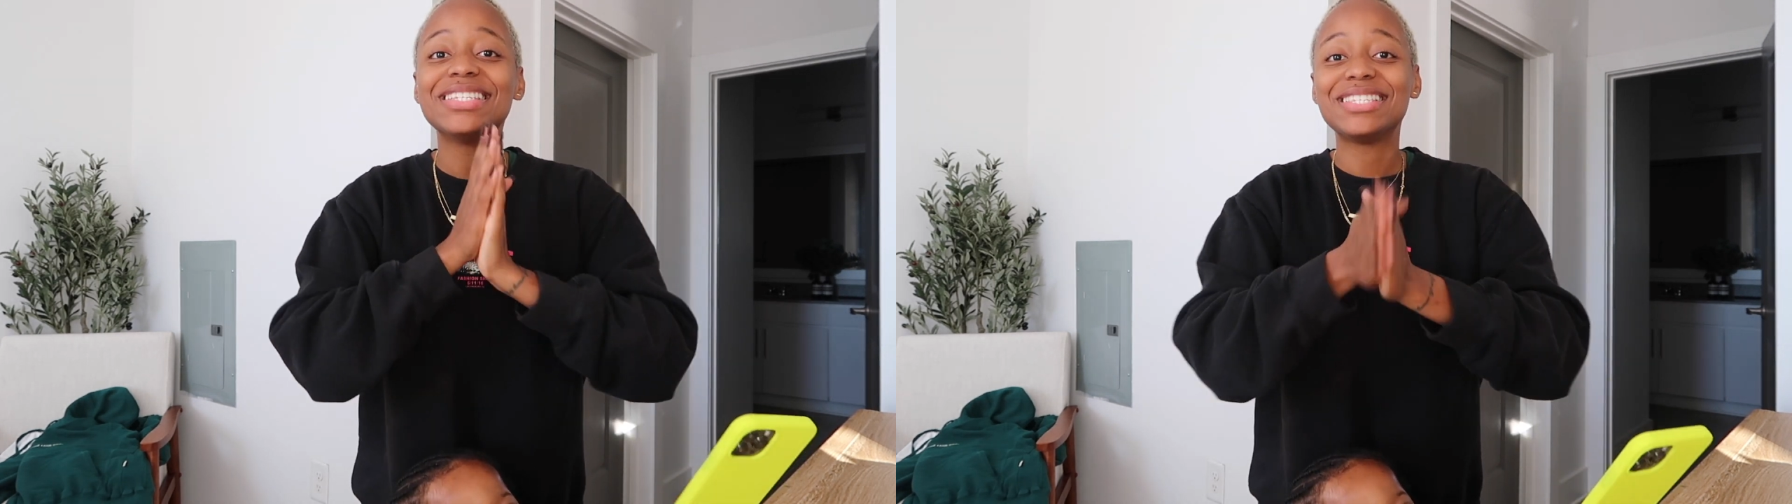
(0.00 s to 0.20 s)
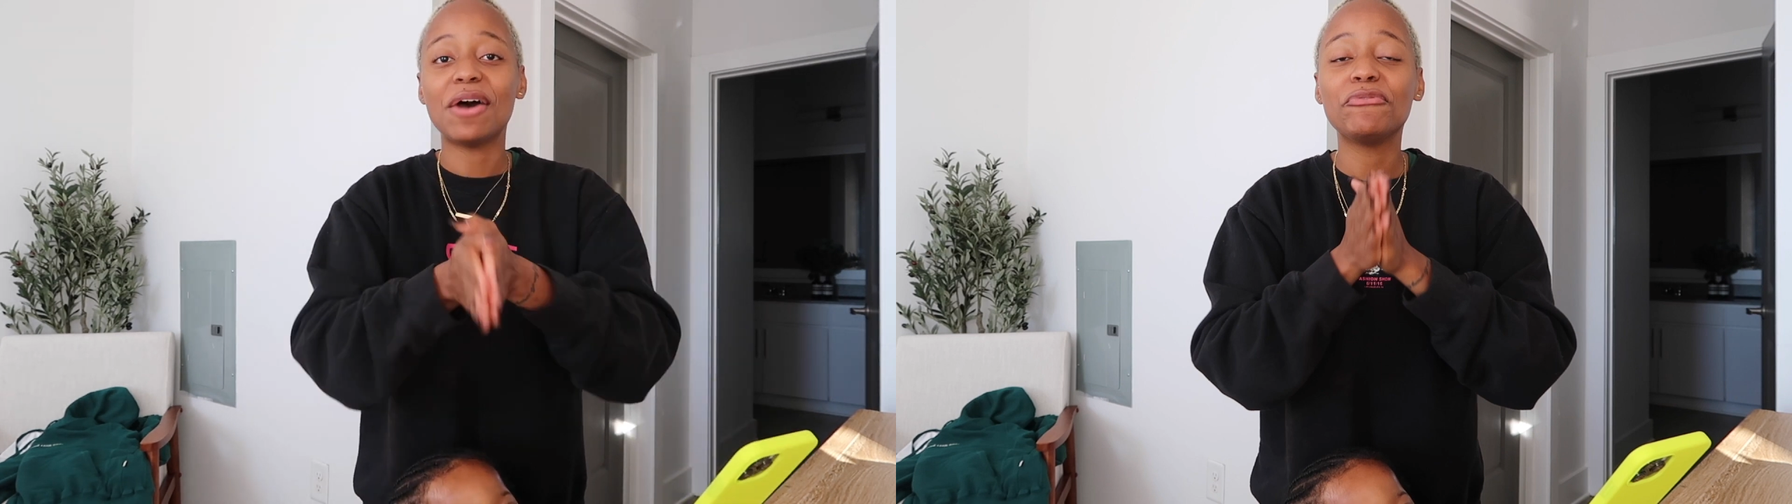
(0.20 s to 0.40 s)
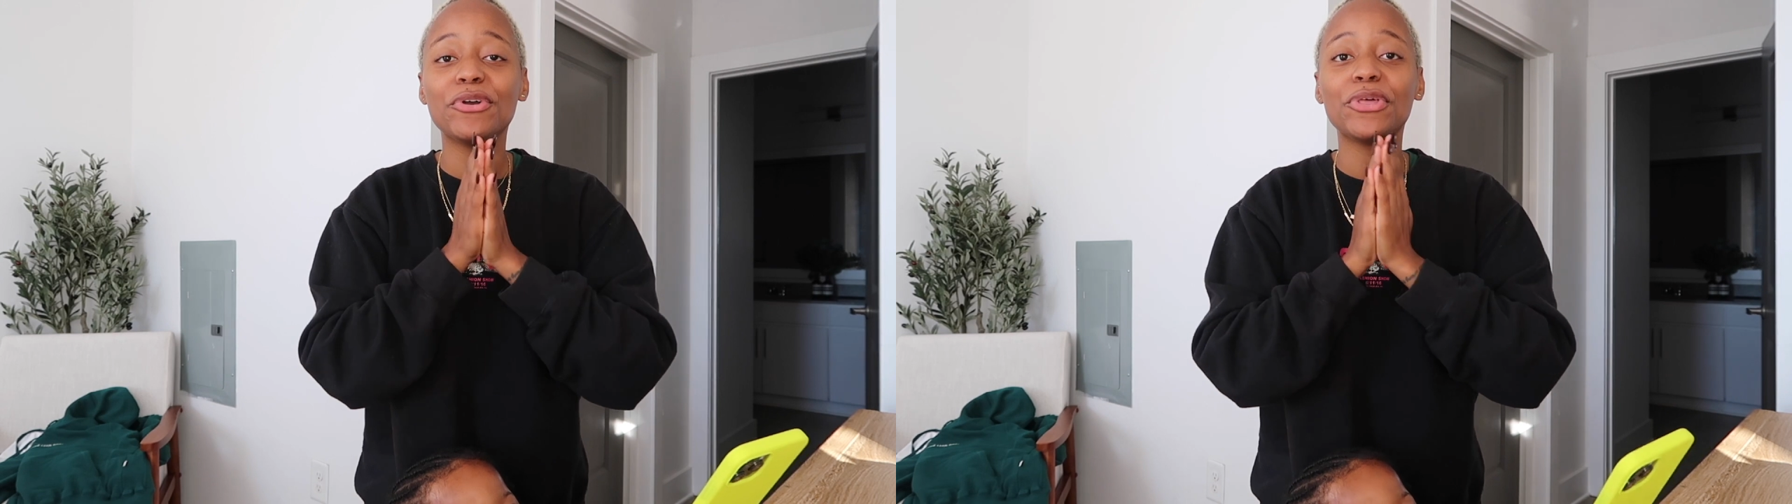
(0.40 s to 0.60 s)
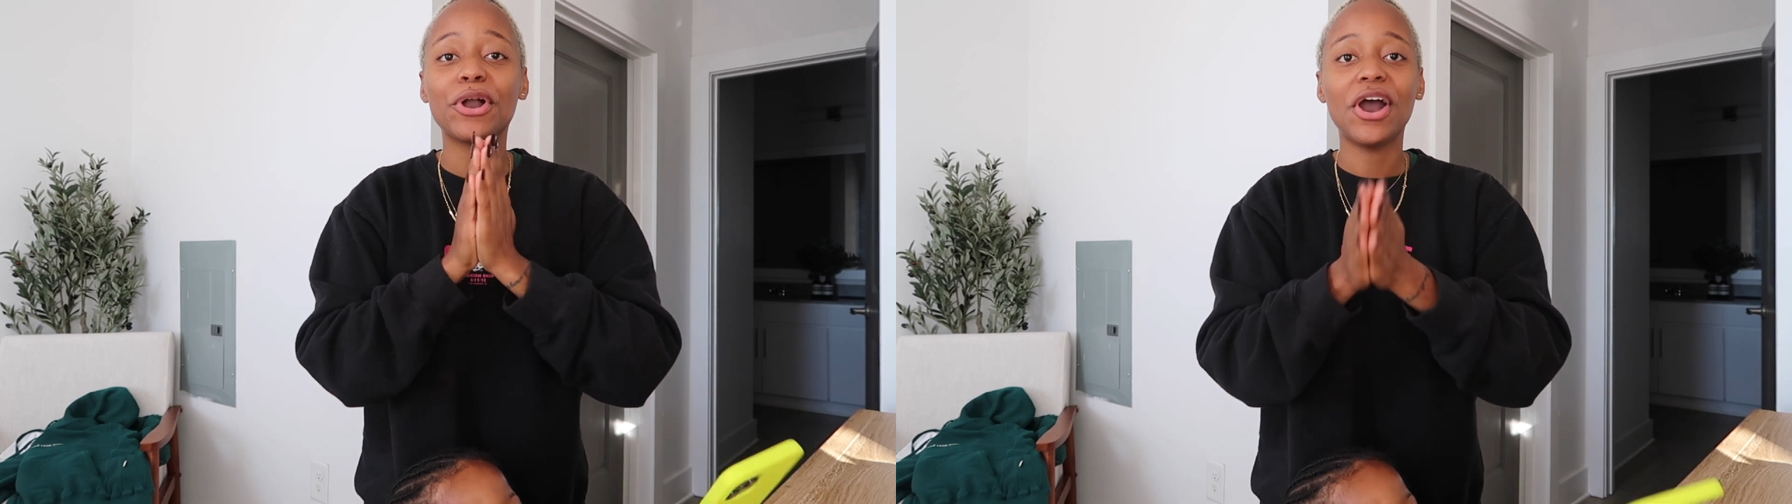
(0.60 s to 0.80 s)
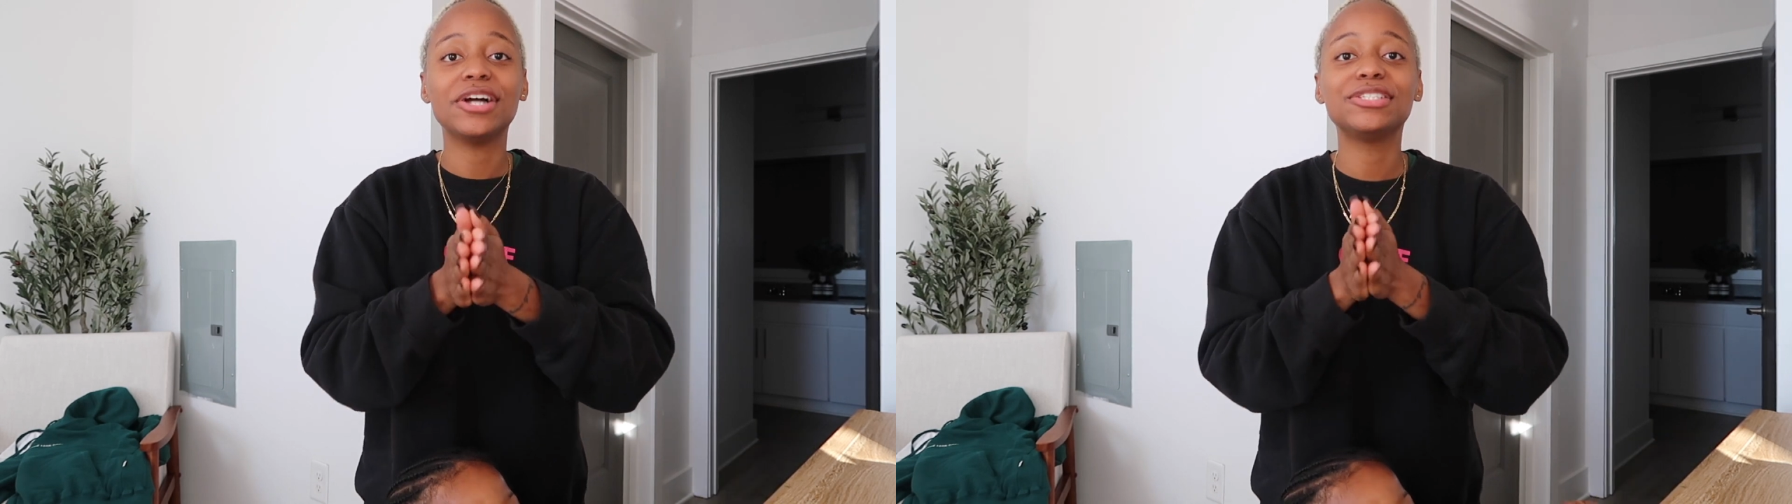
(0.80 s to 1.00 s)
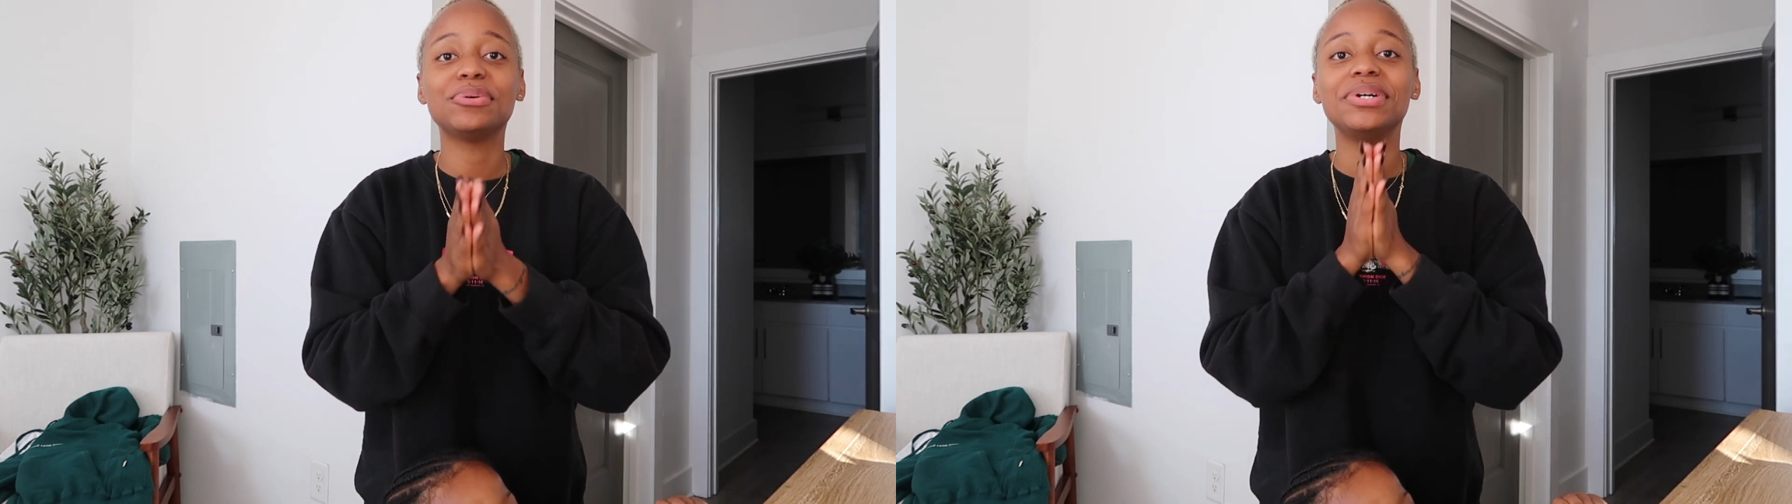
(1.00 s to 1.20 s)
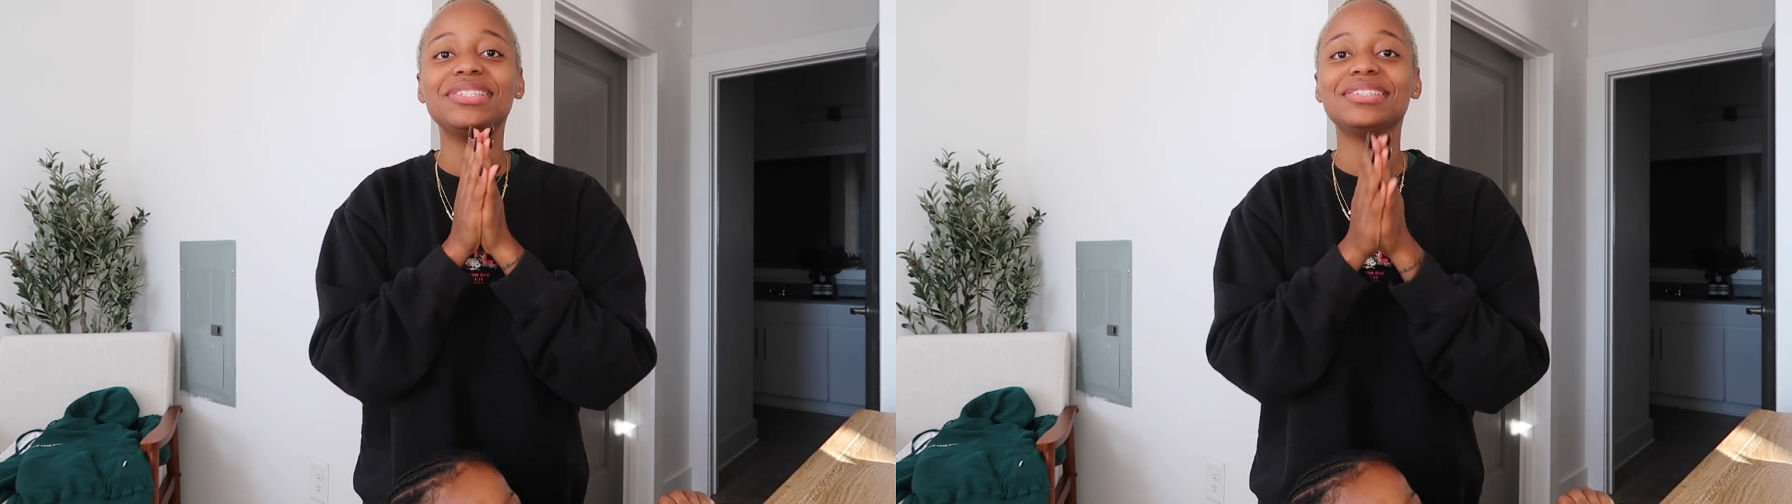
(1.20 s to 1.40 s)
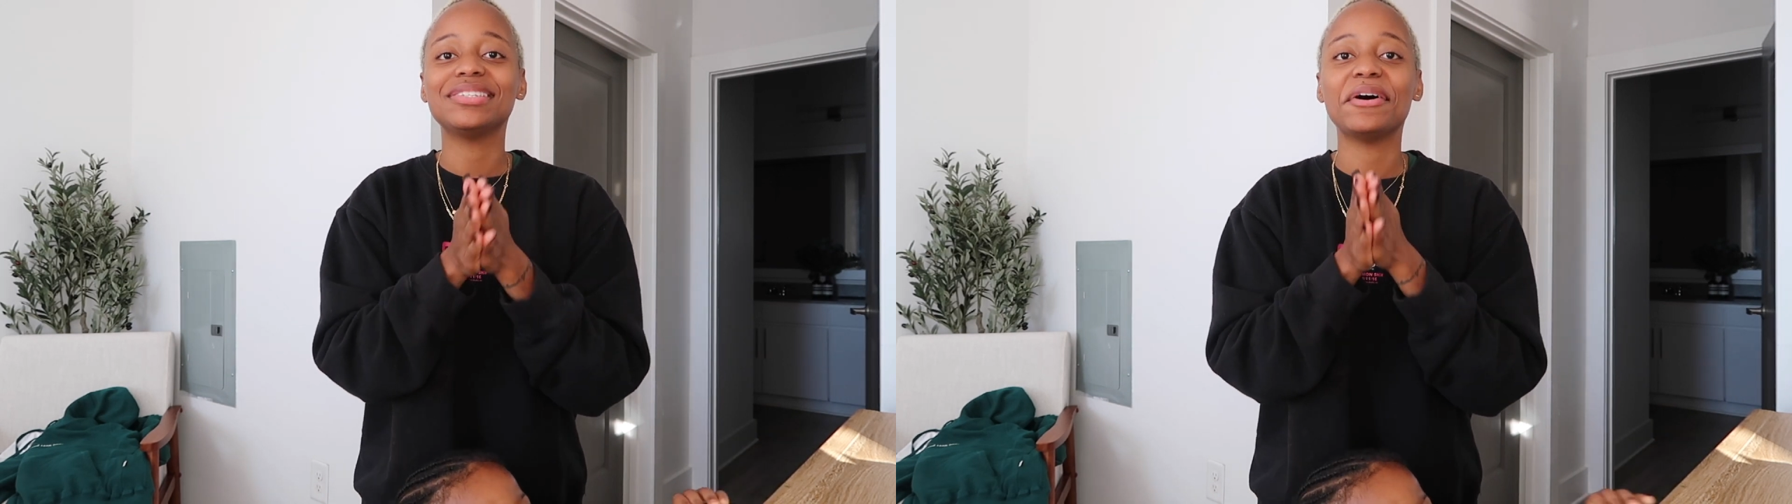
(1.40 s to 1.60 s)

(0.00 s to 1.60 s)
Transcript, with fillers: suffer the consequences